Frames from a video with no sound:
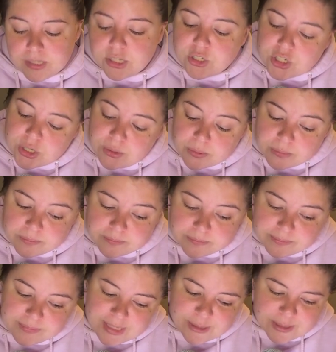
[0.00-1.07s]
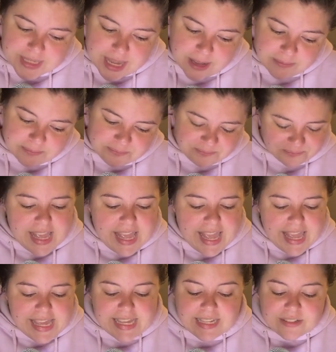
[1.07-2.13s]
You do, you said.
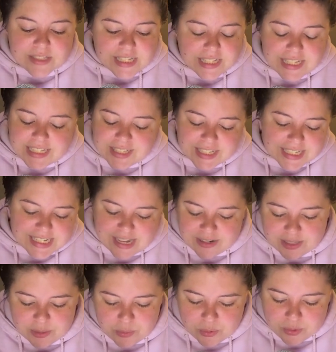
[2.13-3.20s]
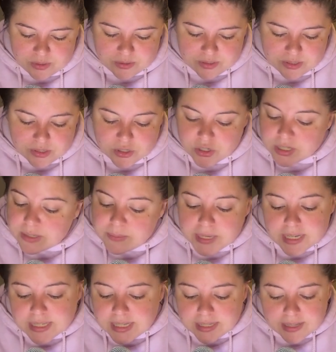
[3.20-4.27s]
He guiltily looked down at the pool. Just
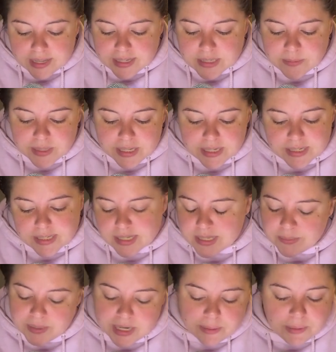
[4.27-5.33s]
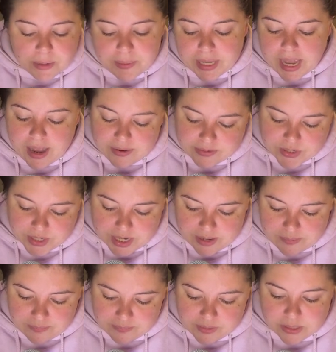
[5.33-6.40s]
because he likes me, it doesn't mean I'm going after
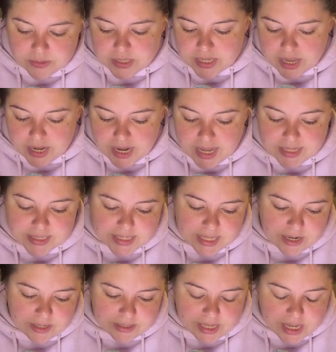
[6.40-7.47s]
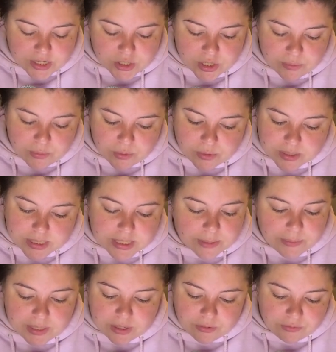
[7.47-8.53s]
him, you said, and sat on the edge of the pool,
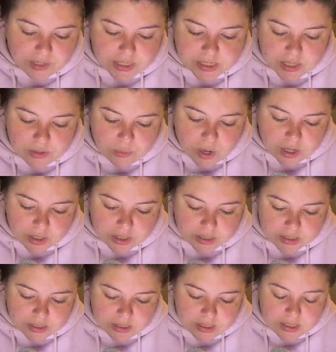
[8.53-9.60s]
slipping your feet into the water.